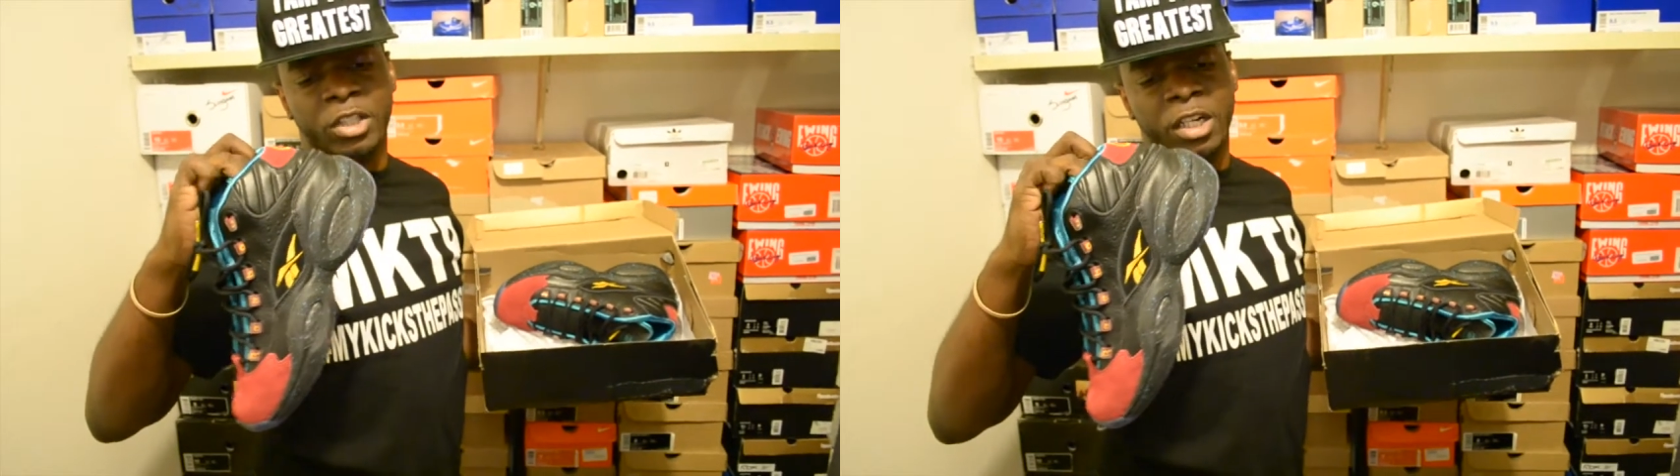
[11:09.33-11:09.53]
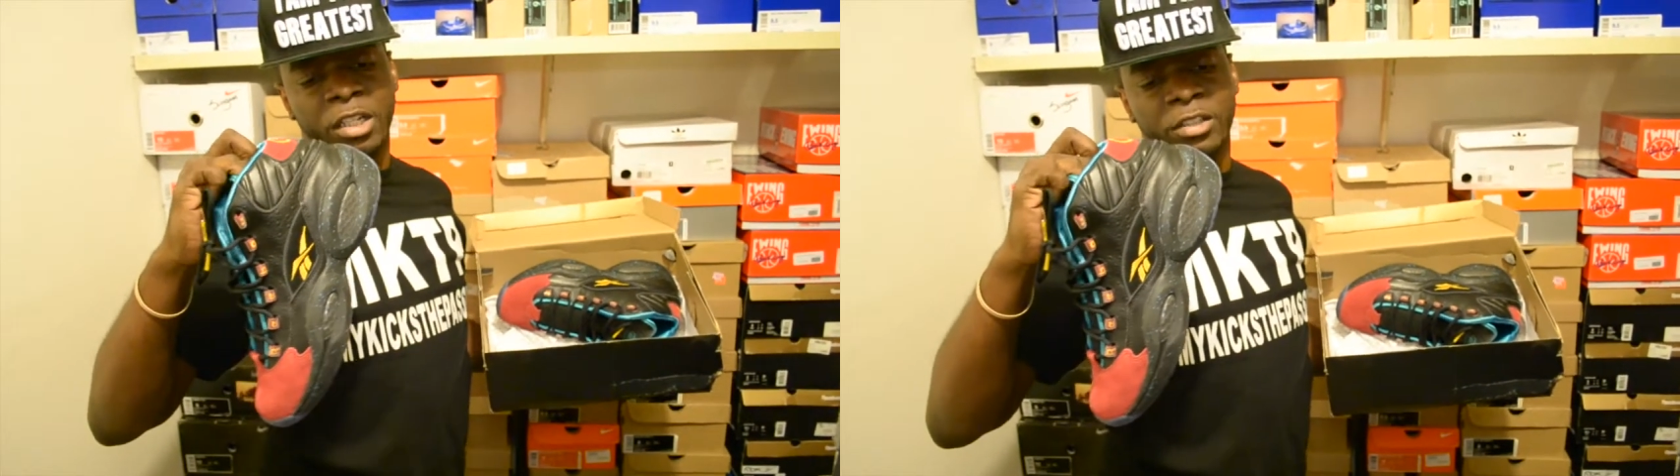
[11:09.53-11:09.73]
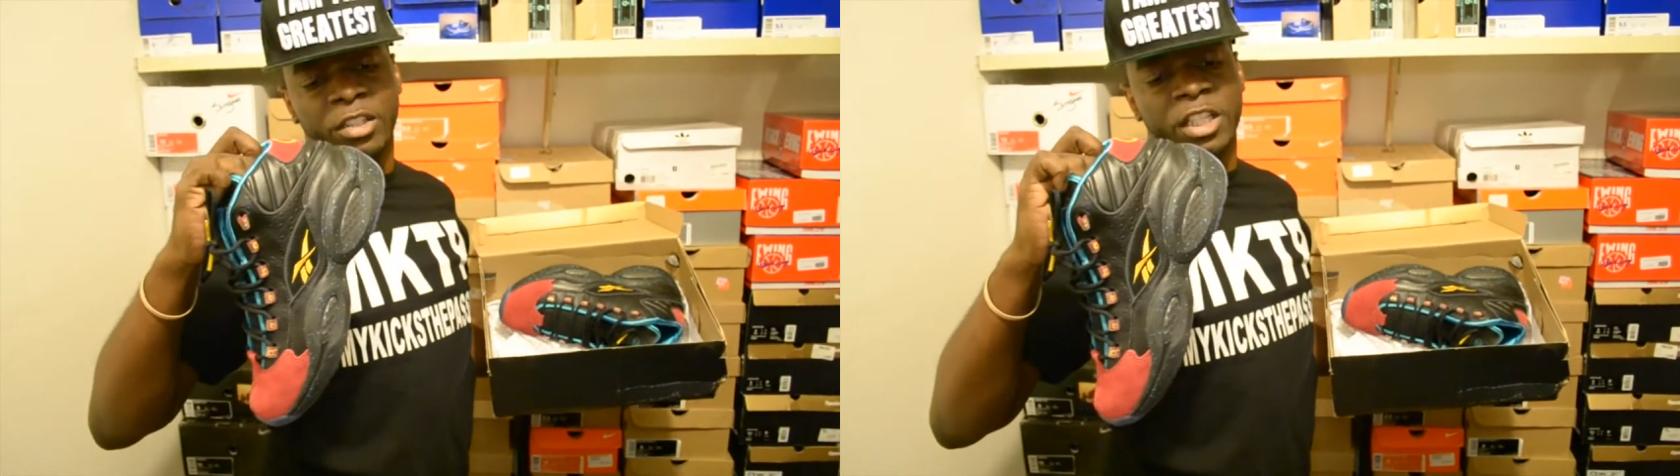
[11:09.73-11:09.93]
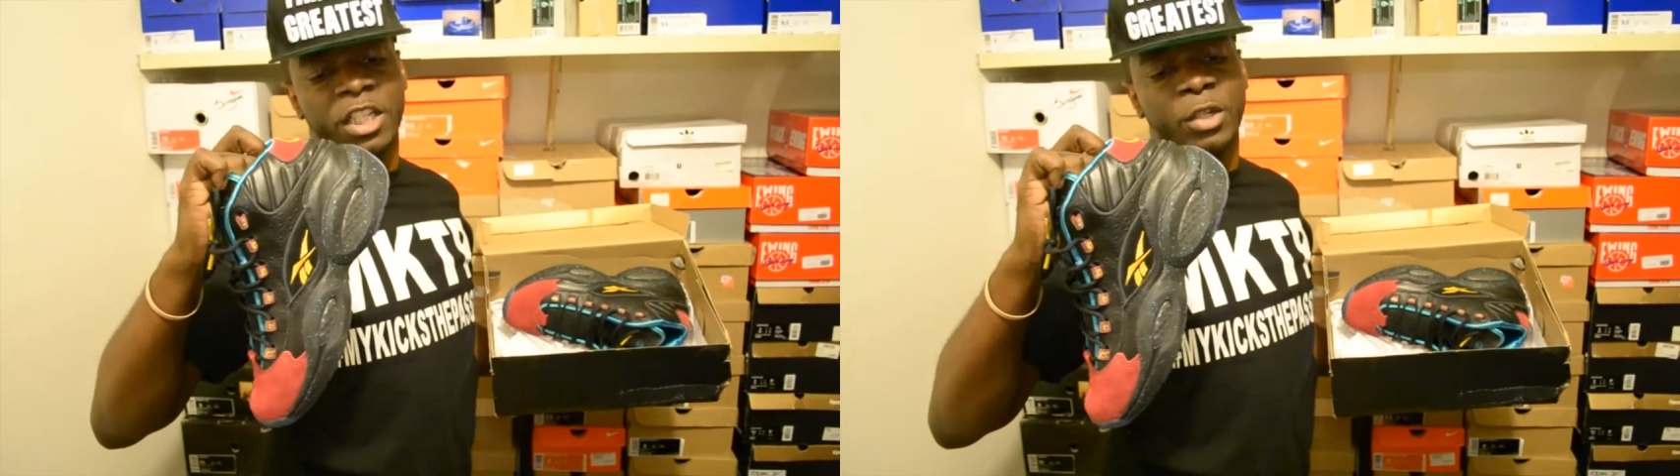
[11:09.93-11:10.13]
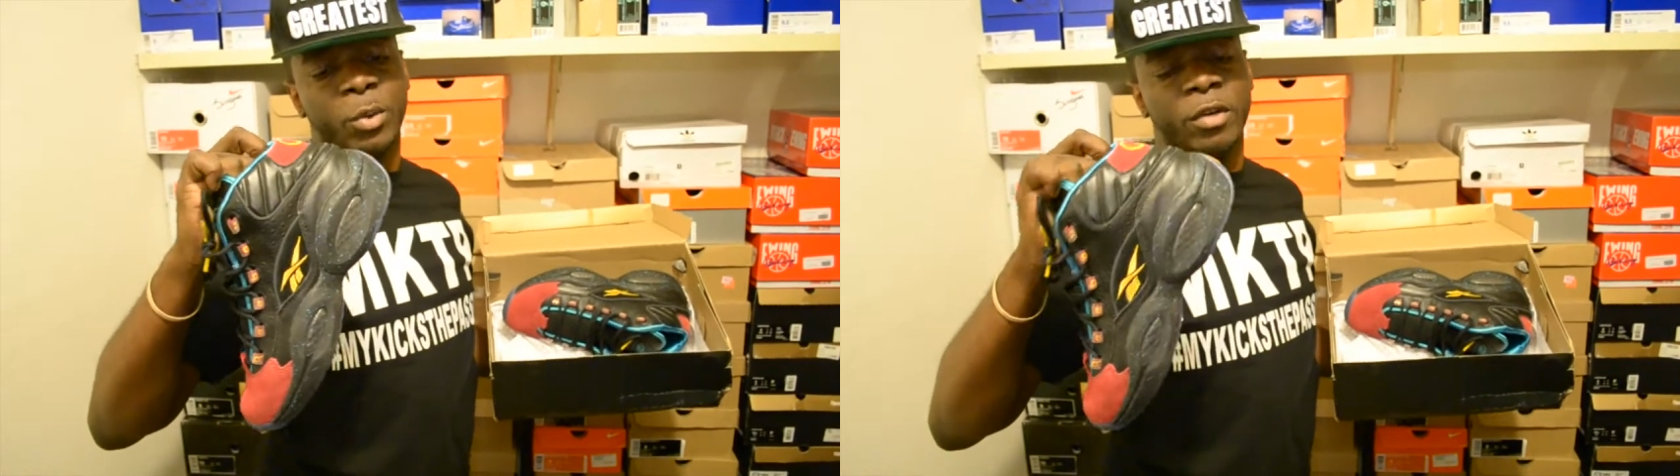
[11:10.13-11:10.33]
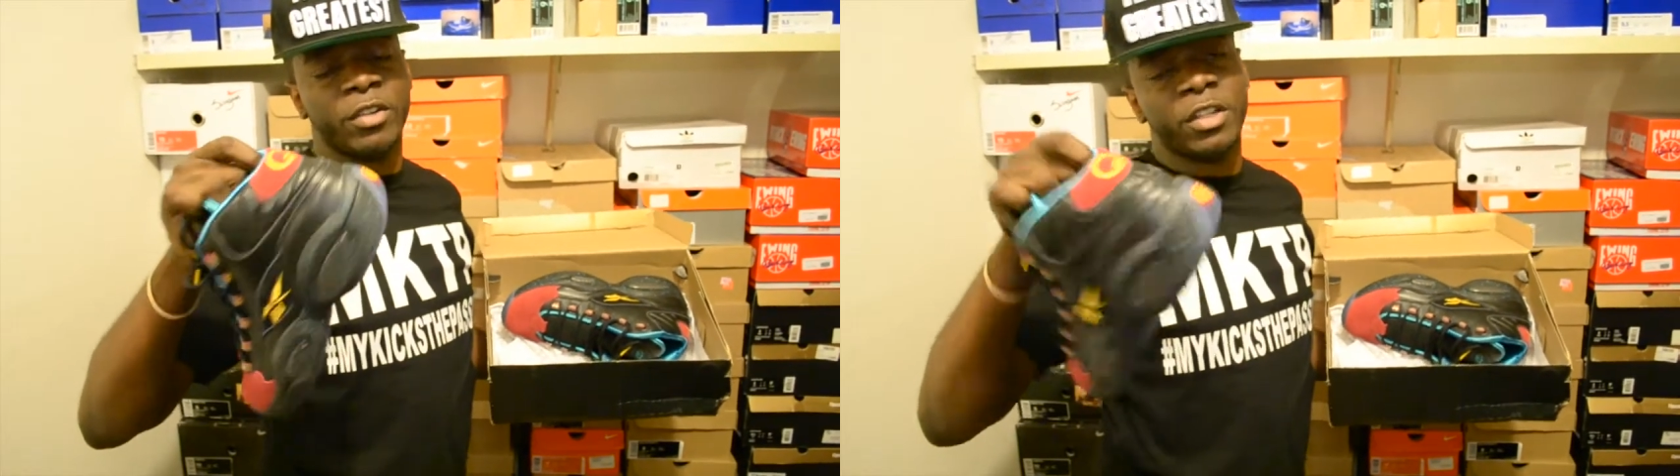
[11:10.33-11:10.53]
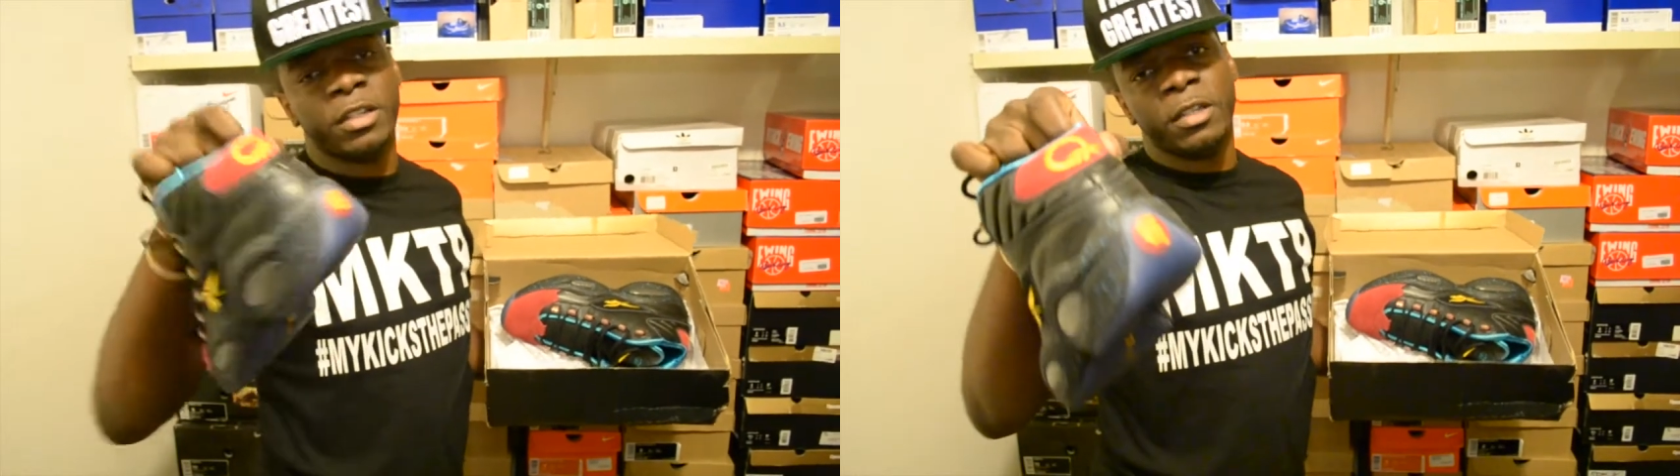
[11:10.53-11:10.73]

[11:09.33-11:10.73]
Young, the Inquiry.